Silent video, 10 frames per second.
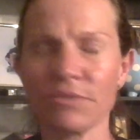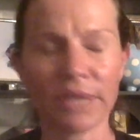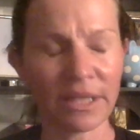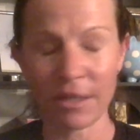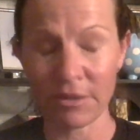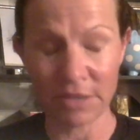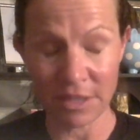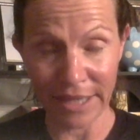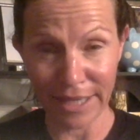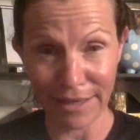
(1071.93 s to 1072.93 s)
Right now it's
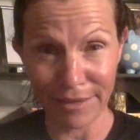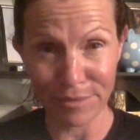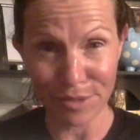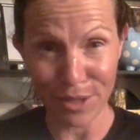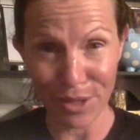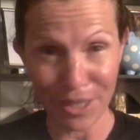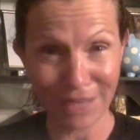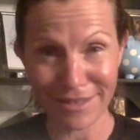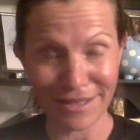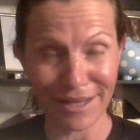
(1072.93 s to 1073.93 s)
late. I'm sorry.
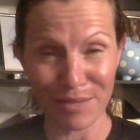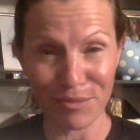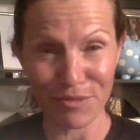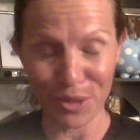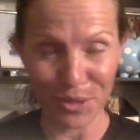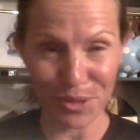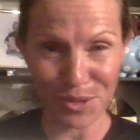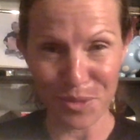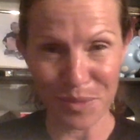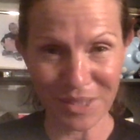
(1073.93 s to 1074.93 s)
It's the day before course
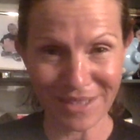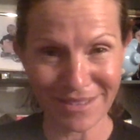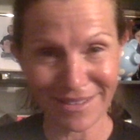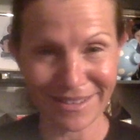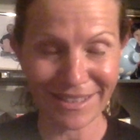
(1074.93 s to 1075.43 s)
opens.